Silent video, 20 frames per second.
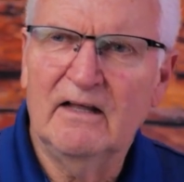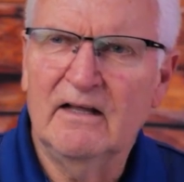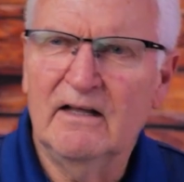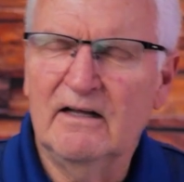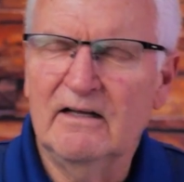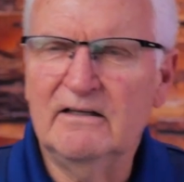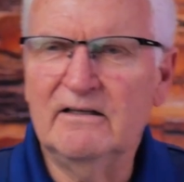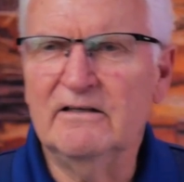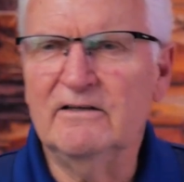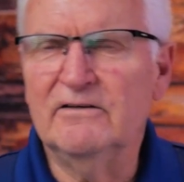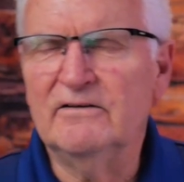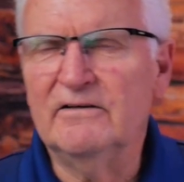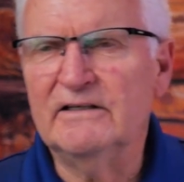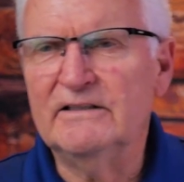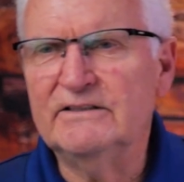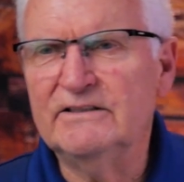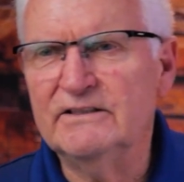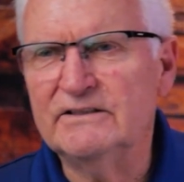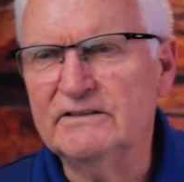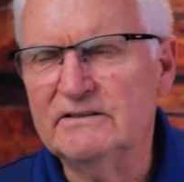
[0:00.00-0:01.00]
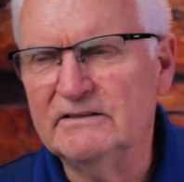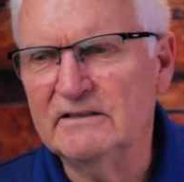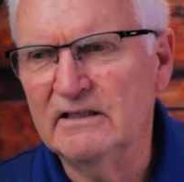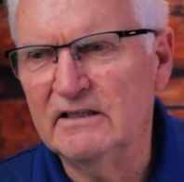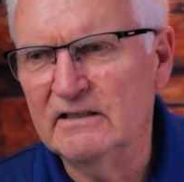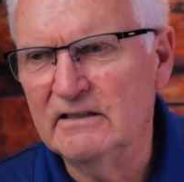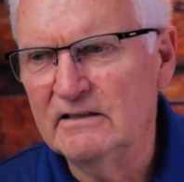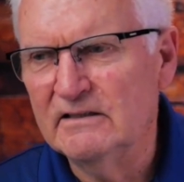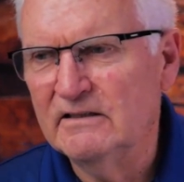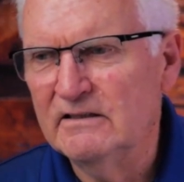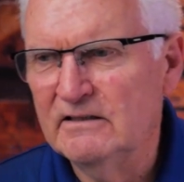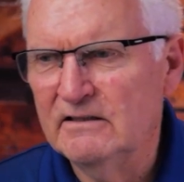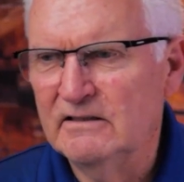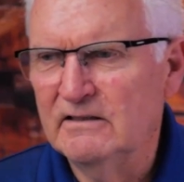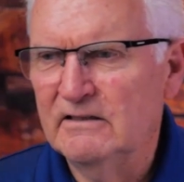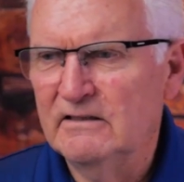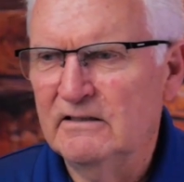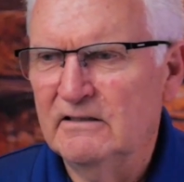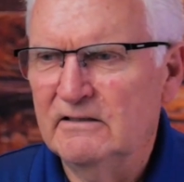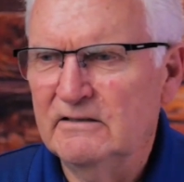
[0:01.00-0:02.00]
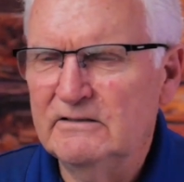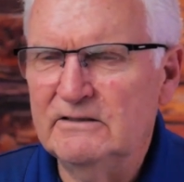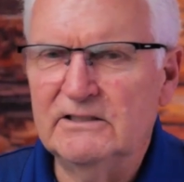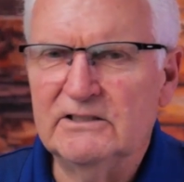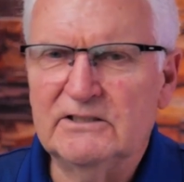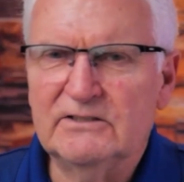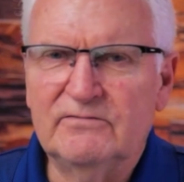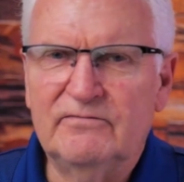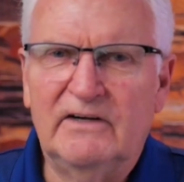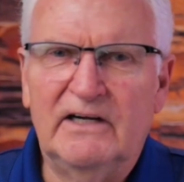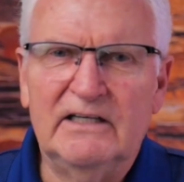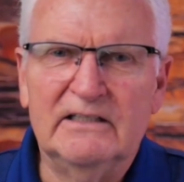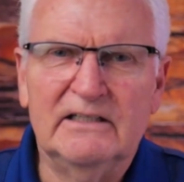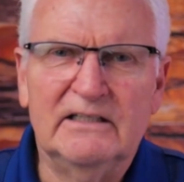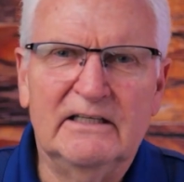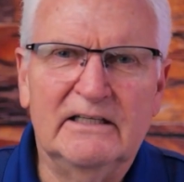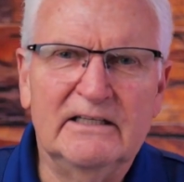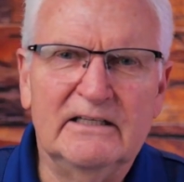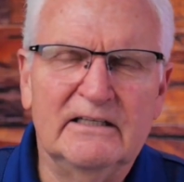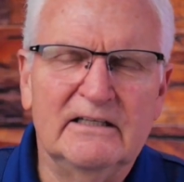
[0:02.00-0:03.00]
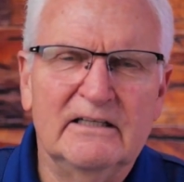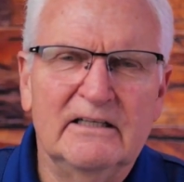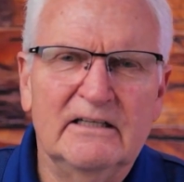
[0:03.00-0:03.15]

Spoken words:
You know, I just finally hit